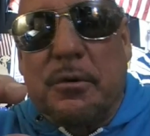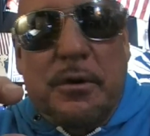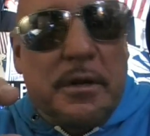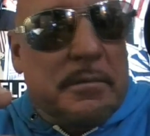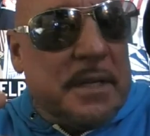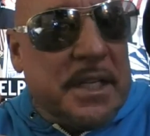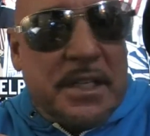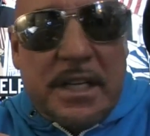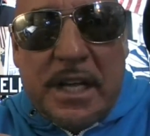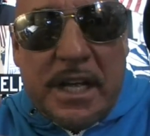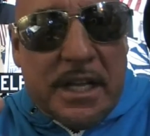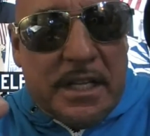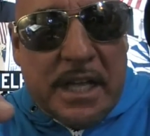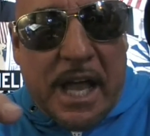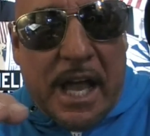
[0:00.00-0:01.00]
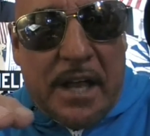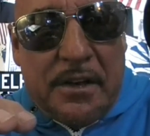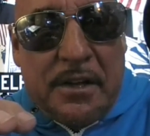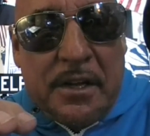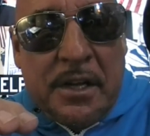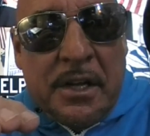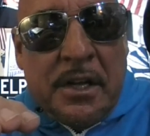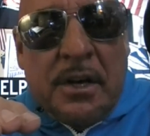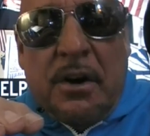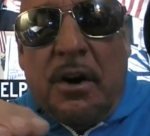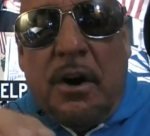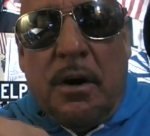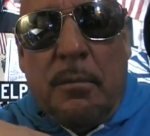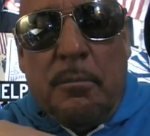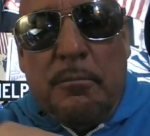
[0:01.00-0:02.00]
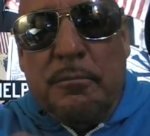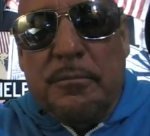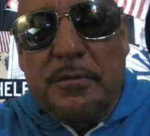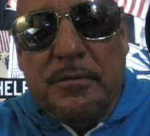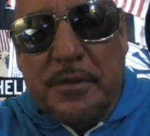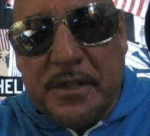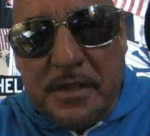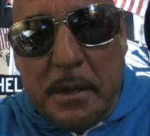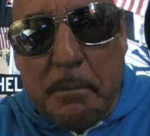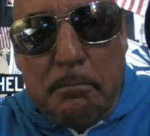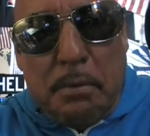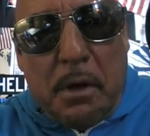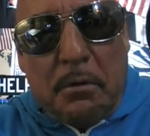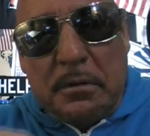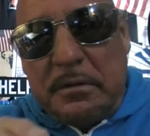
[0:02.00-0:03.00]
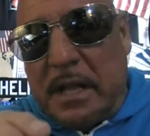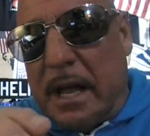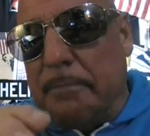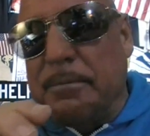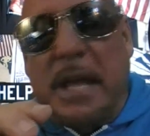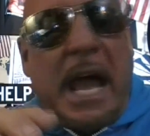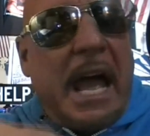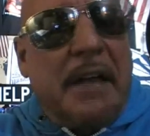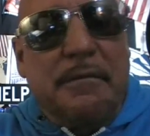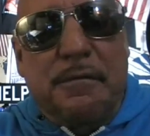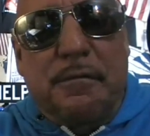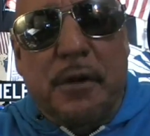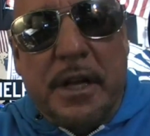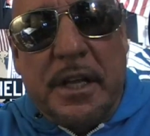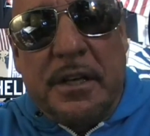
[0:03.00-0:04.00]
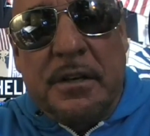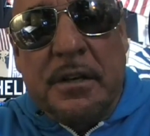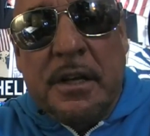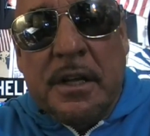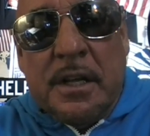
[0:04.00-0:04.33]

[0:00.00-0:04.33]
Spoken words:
know what I mean? You had Tim Belknap, you had friggin',